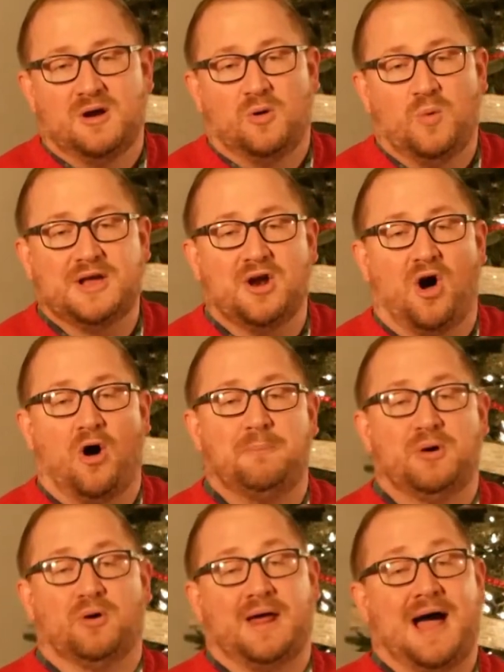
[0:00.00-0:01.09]
we can all
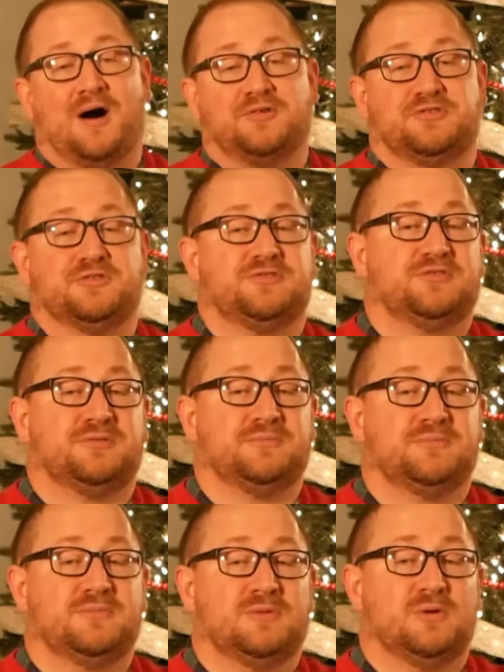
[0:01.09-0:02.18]
build houses
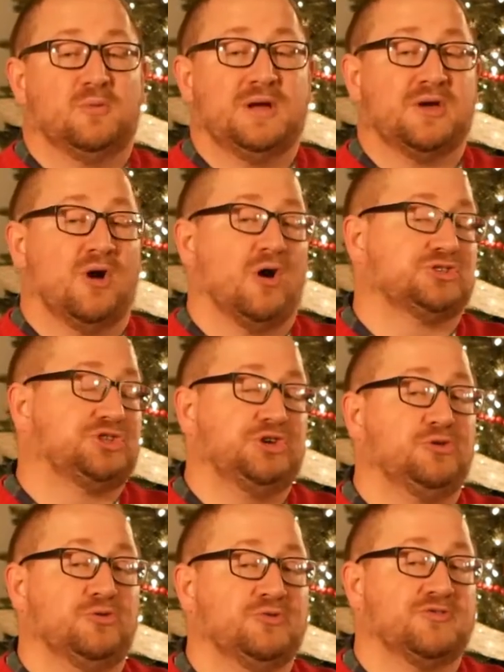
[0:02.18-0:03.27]
we can all
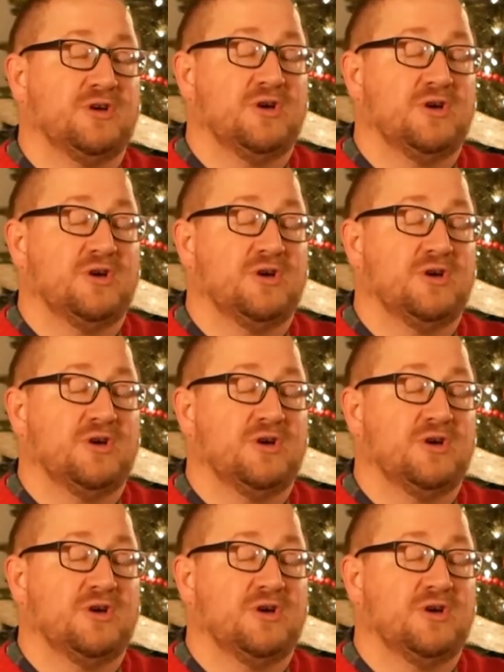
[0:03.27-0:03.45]
choose